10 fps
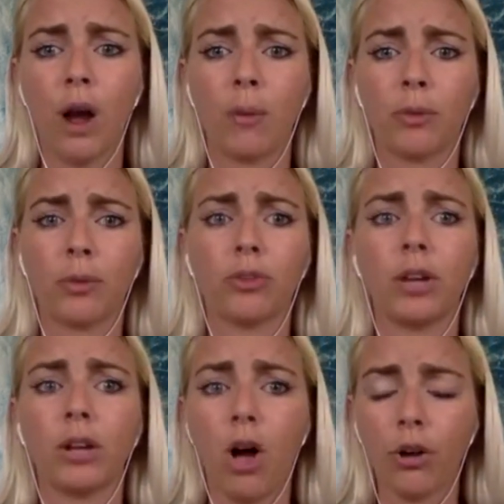especially
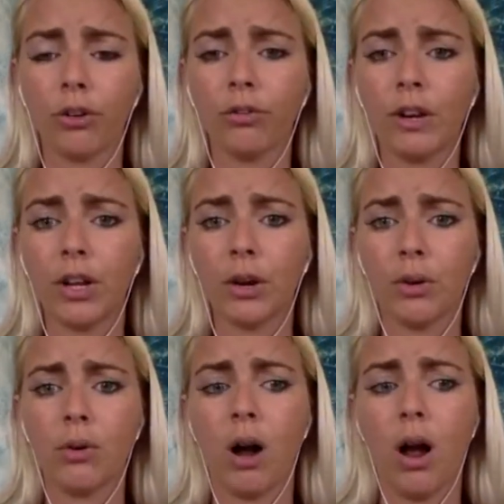a longer
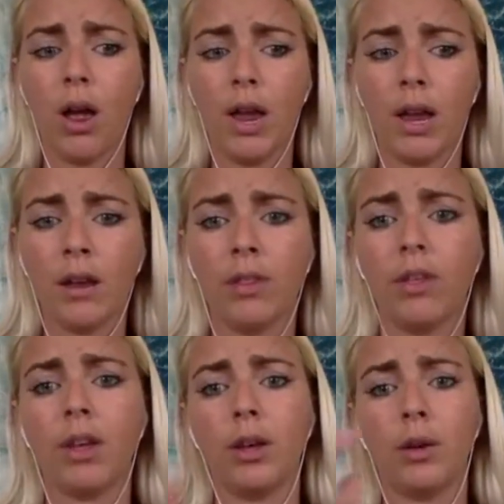video in
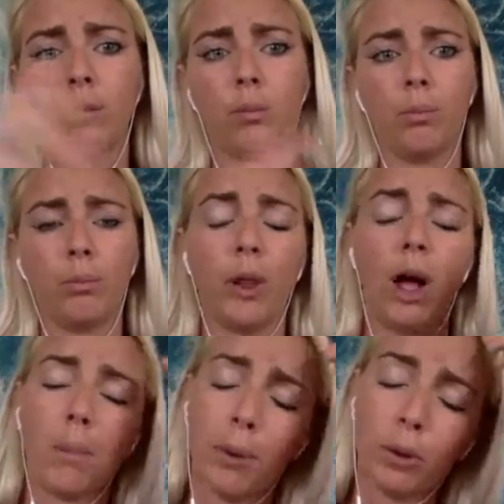the
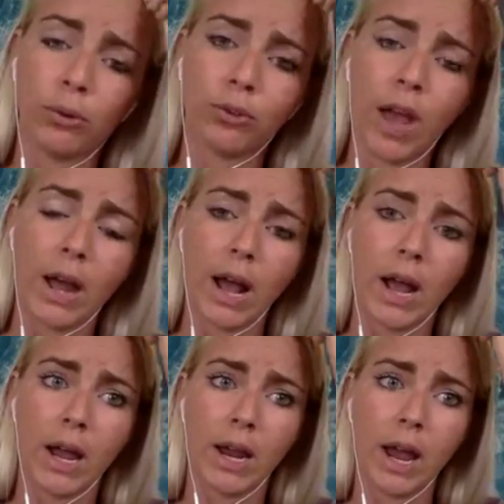blog post that
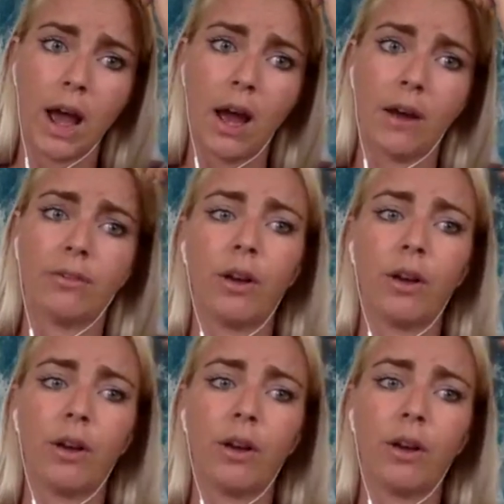I have,